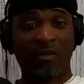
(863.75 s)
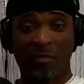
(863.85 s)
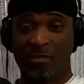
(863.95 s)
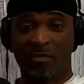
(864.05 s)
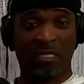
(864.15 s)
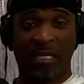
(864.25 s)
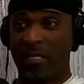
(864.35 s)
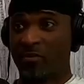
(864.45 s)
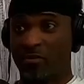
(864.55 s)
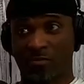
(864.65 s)
I was like I
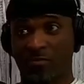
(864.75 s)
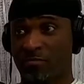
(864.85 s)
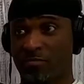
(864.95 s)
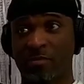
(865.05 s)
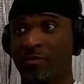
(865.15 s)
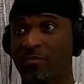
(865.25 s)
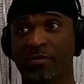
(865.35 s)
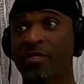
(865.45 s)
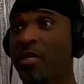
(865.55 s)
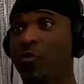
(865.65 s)
was
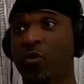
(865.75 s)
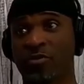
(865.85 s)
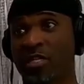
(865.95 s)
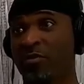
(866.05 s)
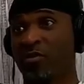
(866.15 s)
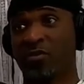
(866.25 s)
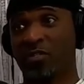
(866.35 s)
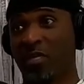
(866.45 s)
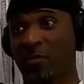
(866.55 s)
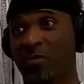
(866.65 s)
the number one receiver on the
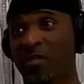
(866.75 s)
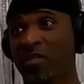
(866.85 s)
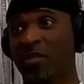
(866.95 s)
team. Right.